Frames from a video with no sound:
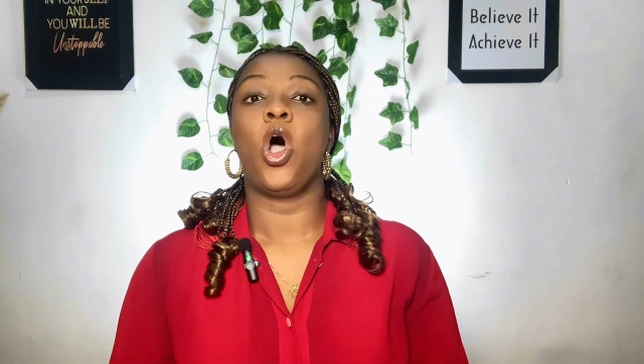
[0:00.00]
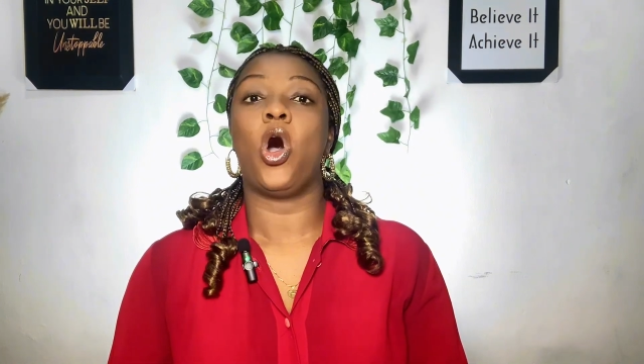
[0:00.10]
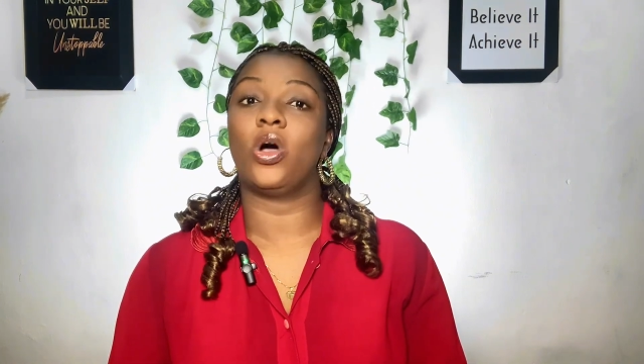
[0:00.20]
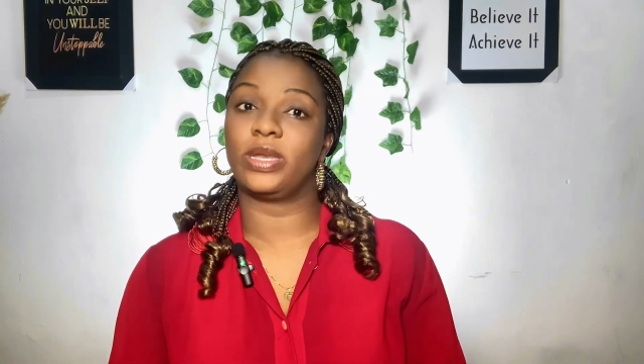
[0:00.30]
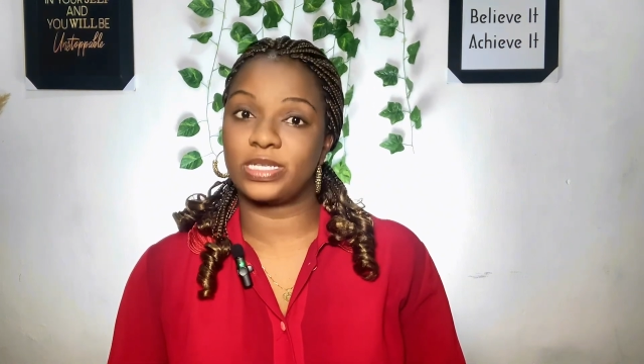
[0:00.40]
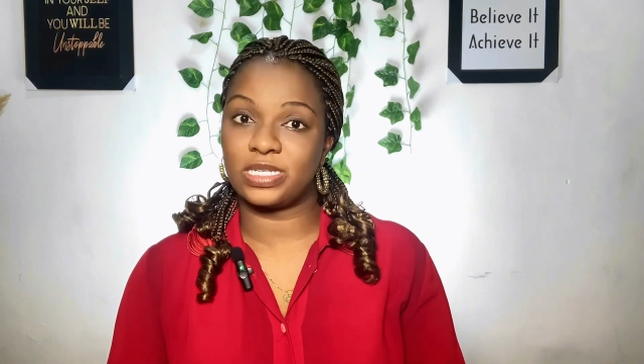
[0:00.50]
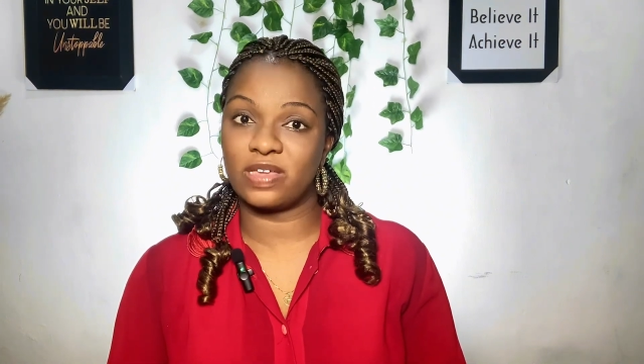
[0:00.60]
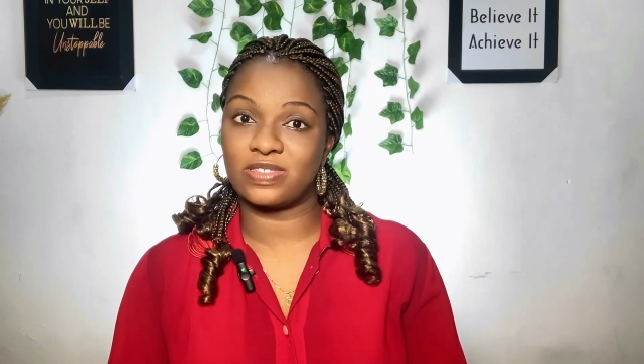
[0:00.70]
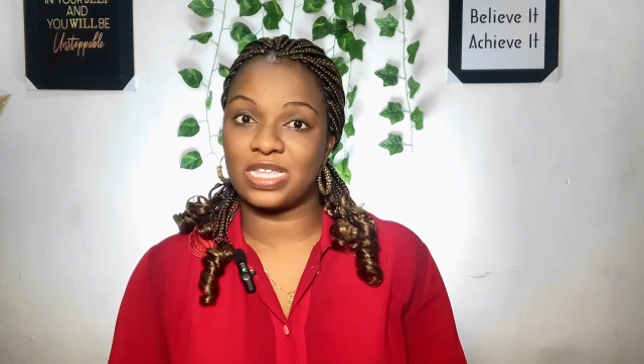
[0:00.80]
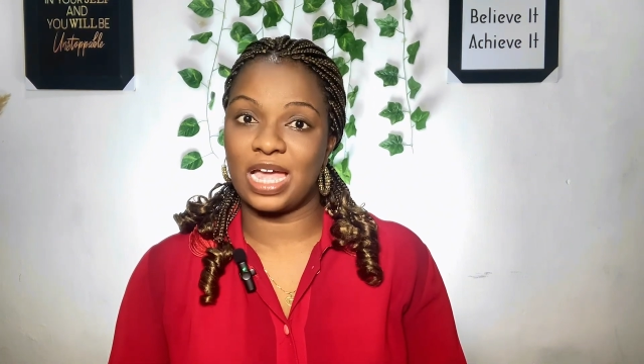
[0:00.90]
on the
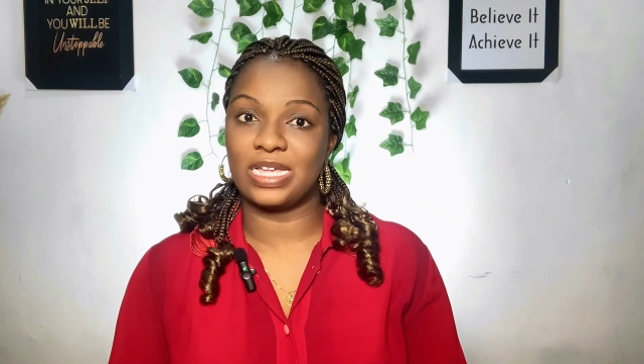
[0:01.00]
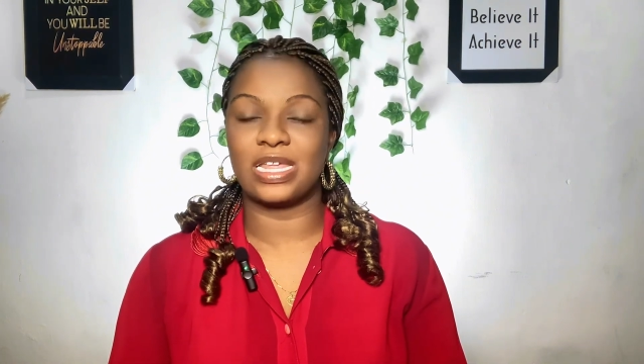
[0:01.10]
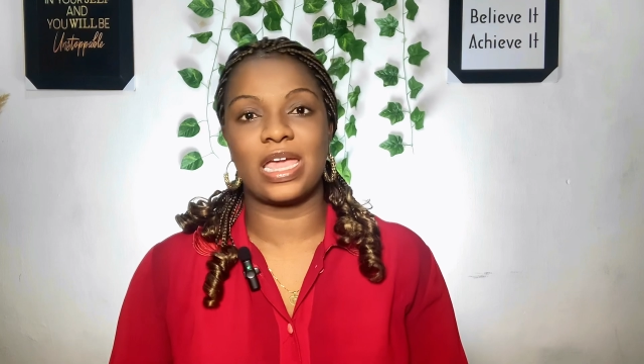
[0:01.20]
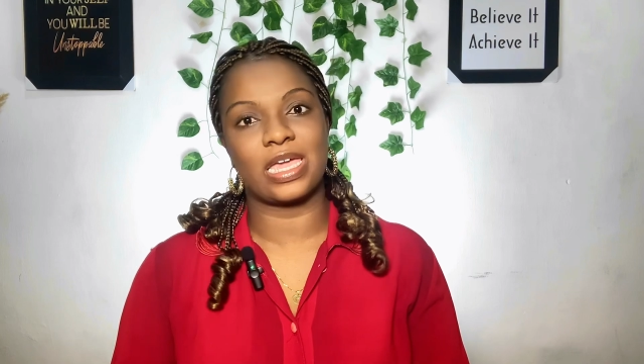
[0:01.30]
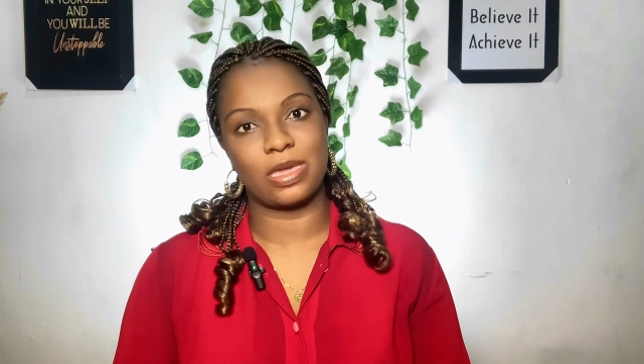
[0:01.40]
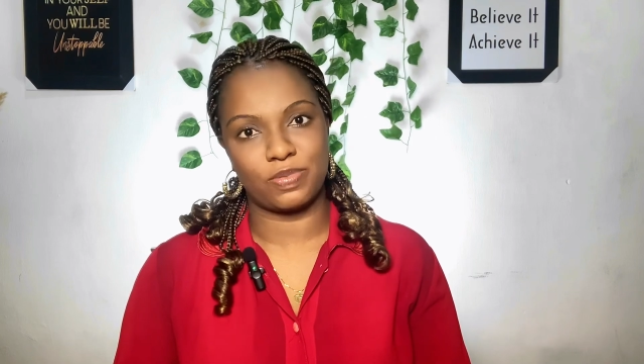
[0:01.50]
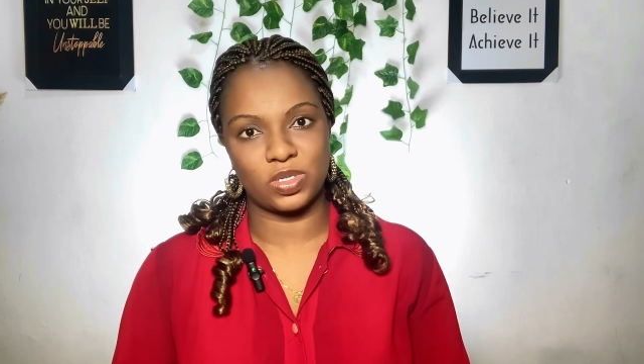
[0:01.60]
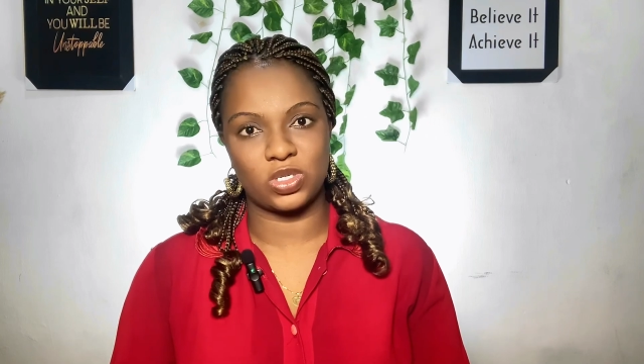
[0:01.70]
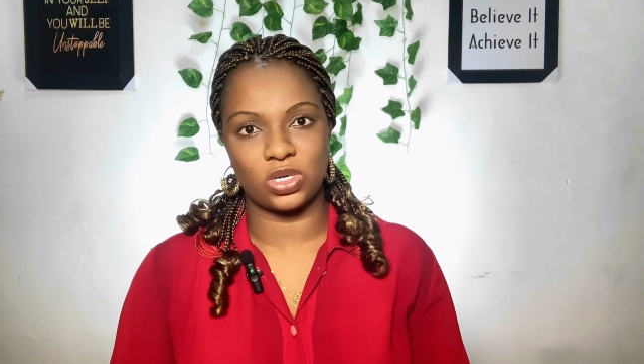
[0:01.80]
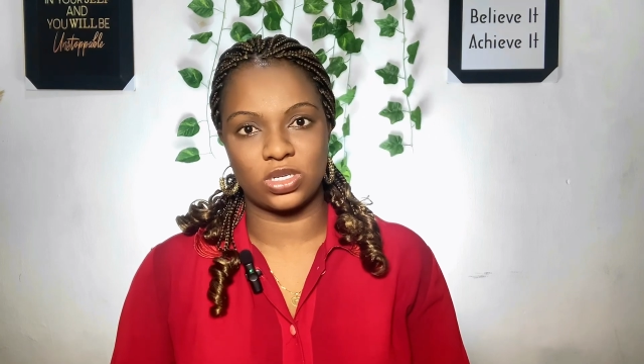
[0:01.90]
safe side and keep it
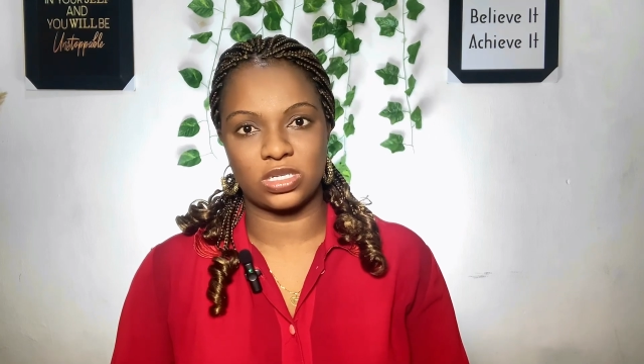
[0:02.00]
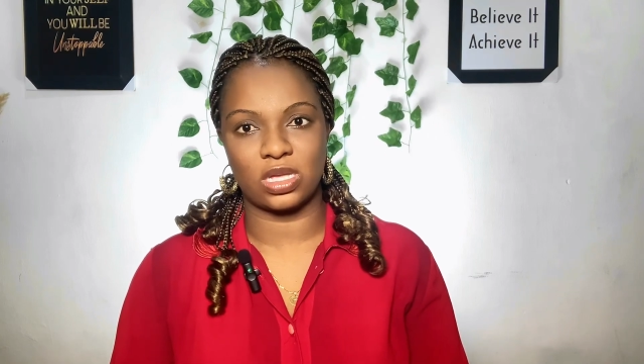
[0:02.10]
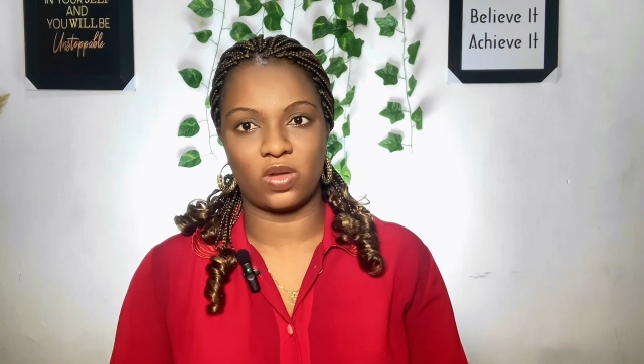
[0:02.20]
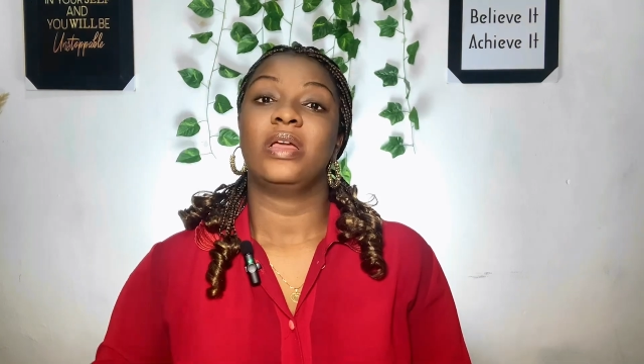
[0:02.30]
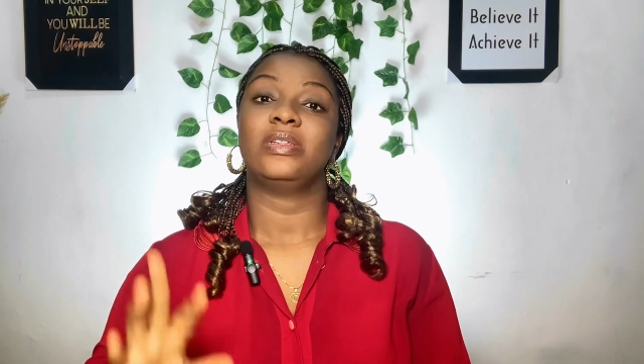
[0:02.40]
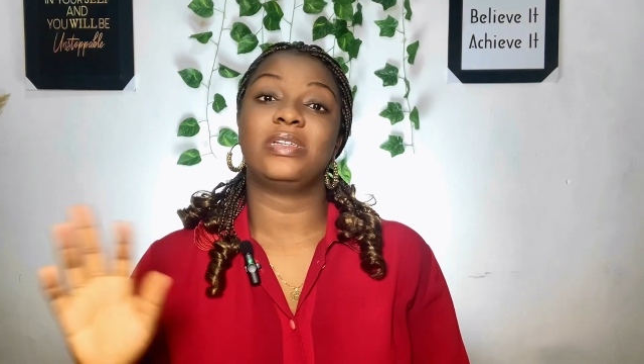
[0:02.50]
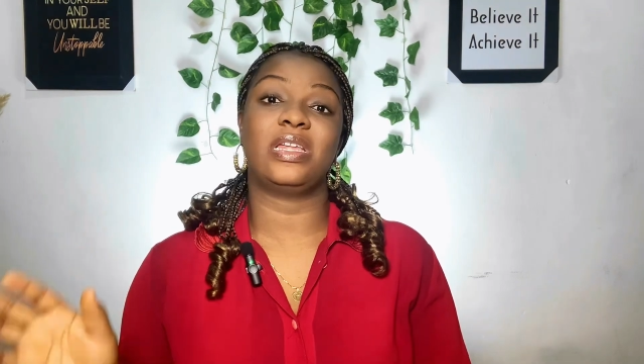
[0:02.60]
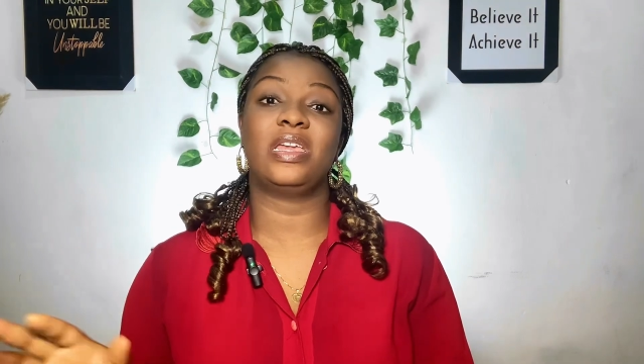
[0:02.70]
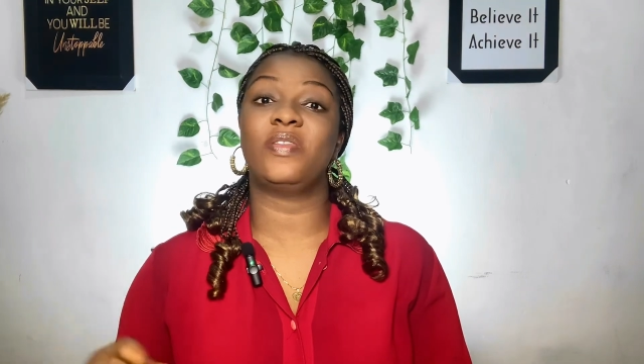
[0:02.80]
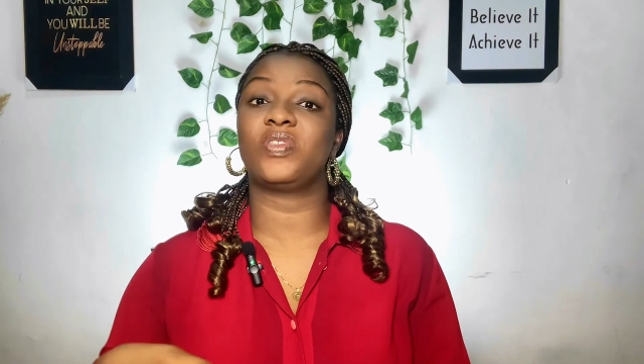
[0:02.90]
to yourself. Then
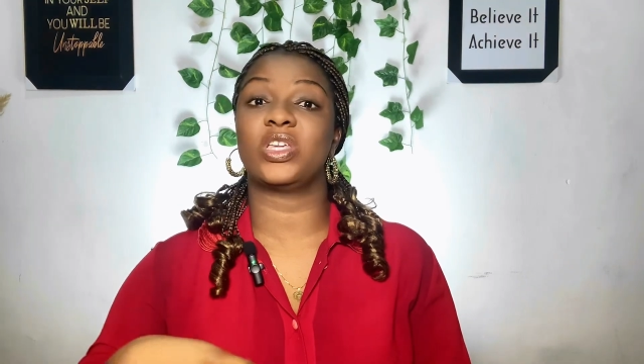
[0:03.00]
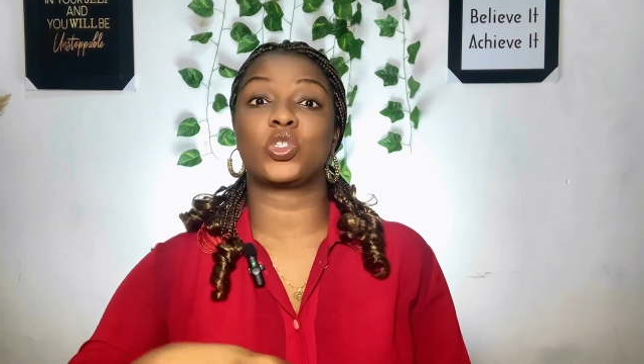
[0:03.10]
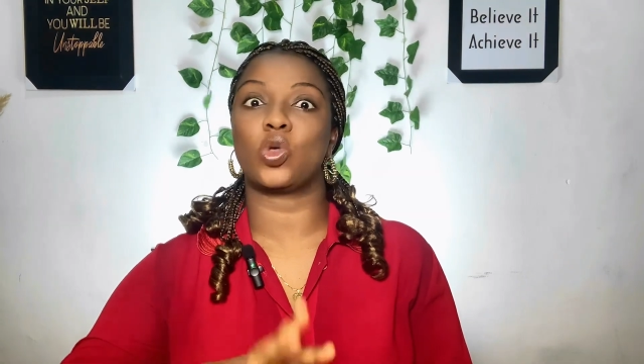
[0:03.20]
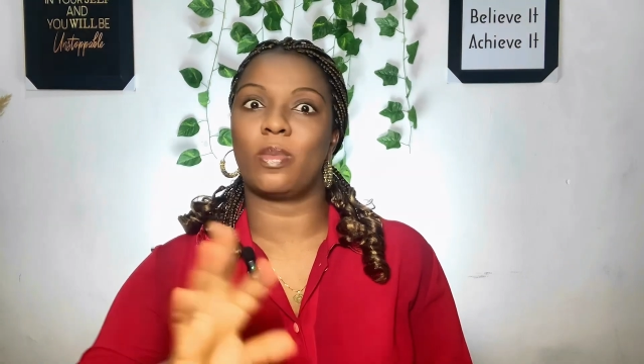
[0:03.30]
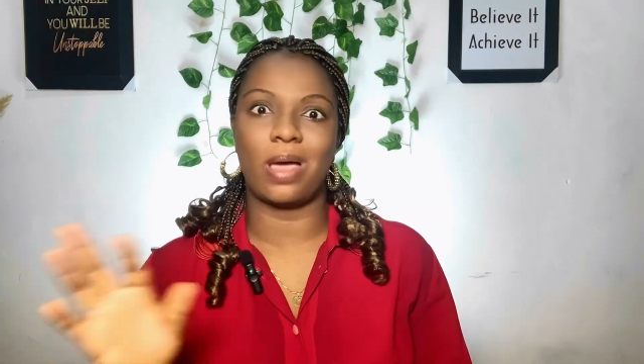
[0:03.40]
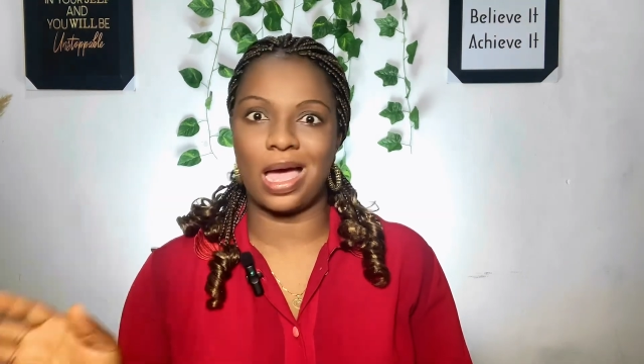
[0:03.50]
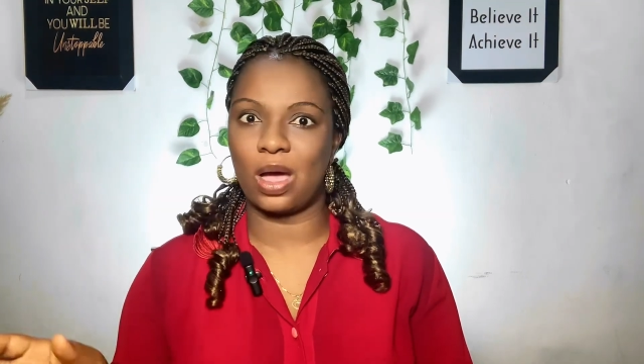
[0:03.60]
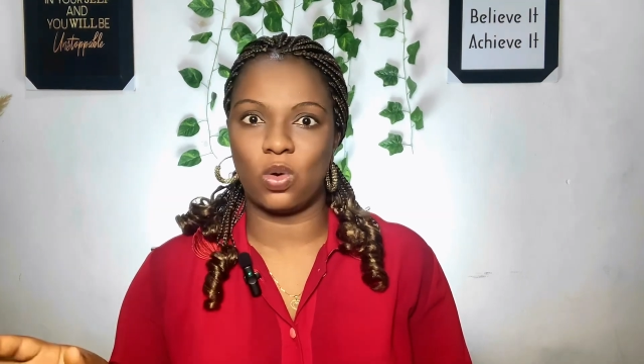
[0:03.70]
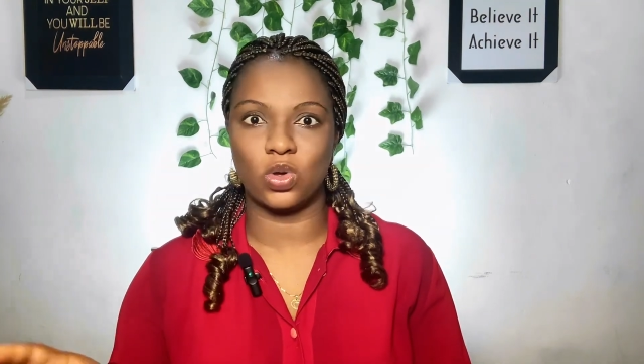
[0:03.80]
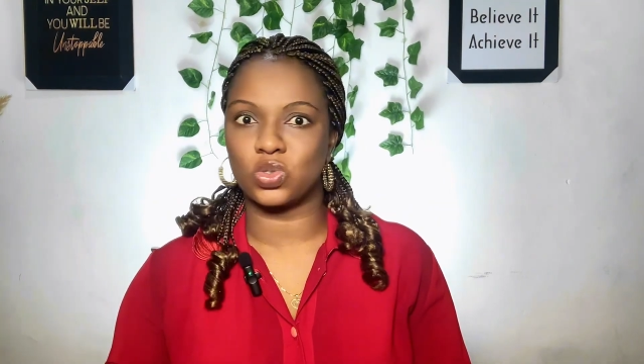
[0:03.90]
if they
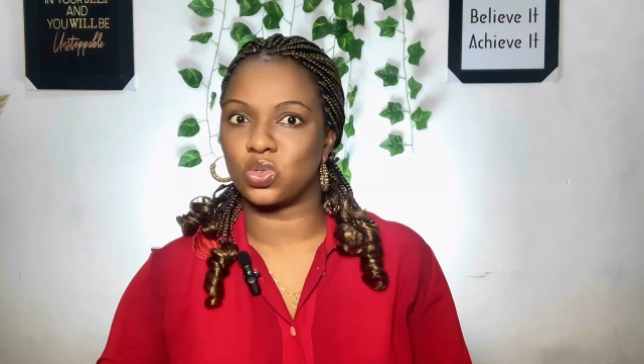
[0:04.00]
somehow